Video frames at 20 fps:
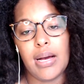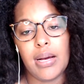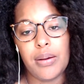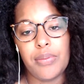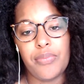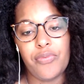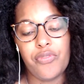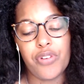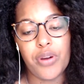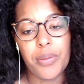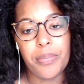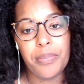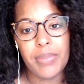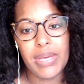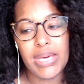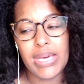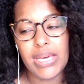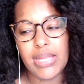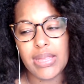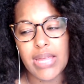for
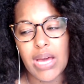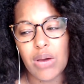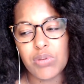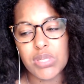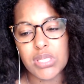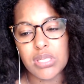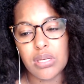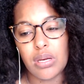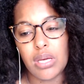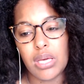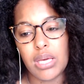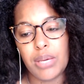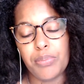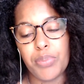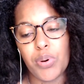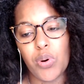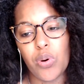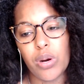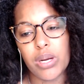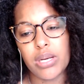me, that was an
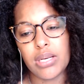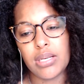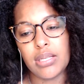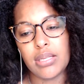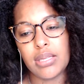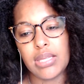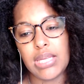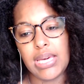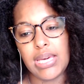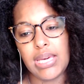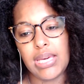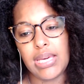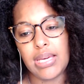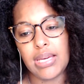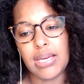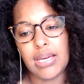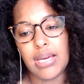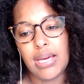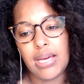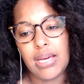important
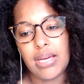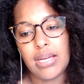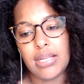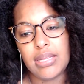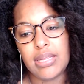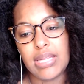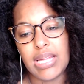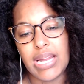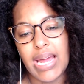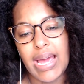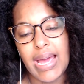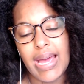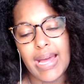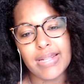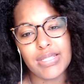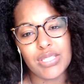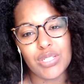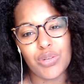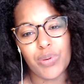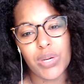thing that I
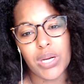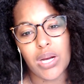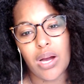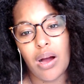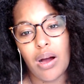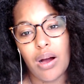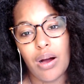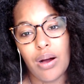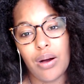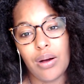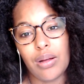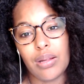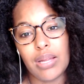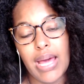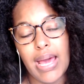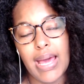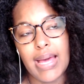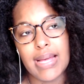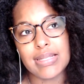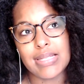had to recall
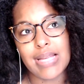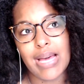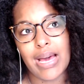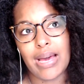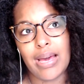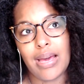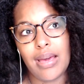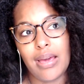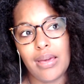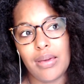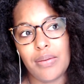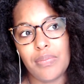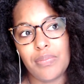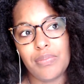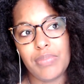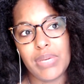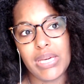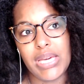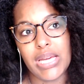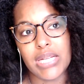as I
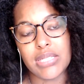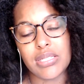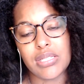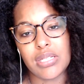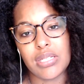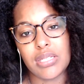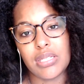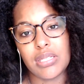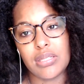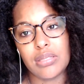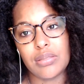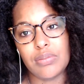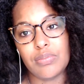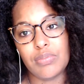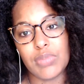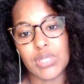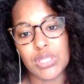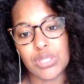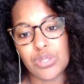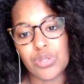began to
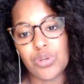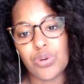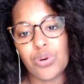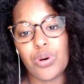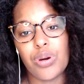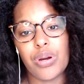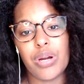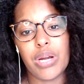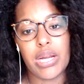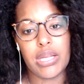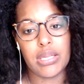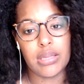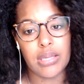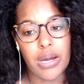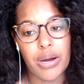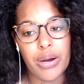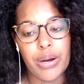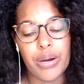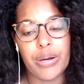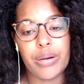mature and
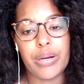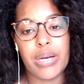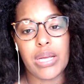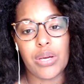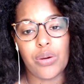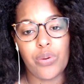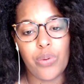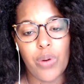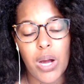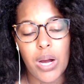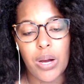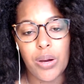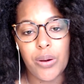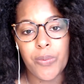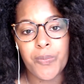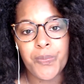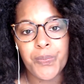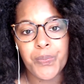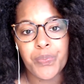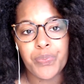learn and grow.
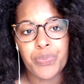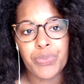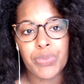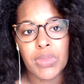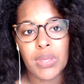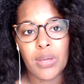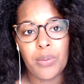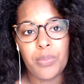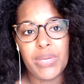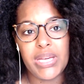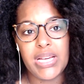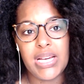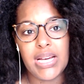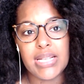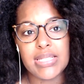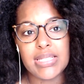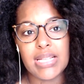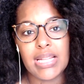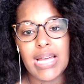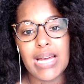
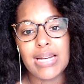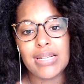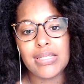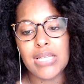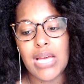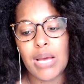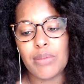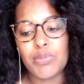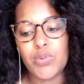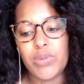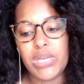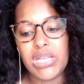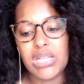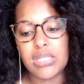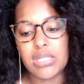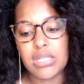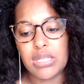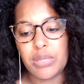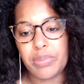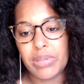Because a lot of times we get
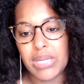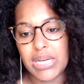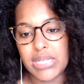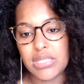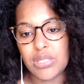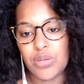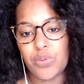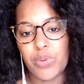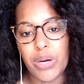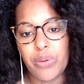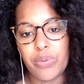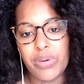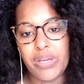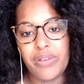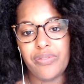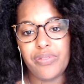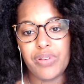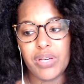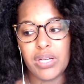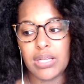to the place to where we
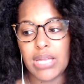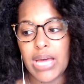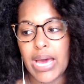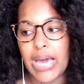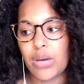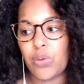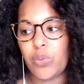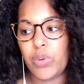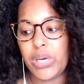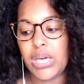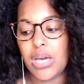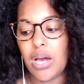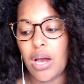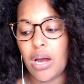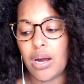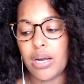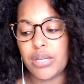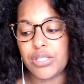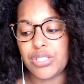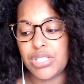feel like we
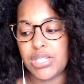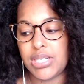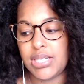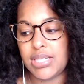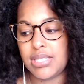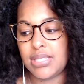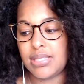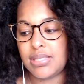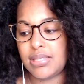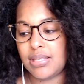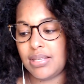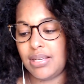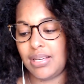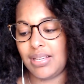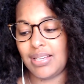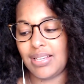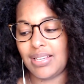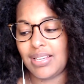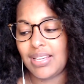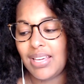are just,
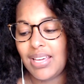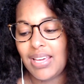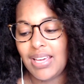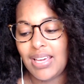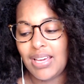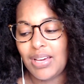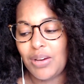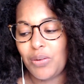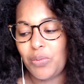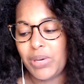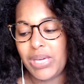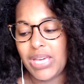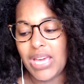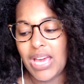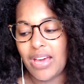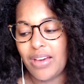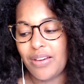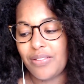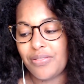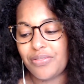we
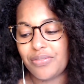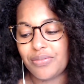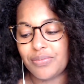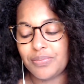have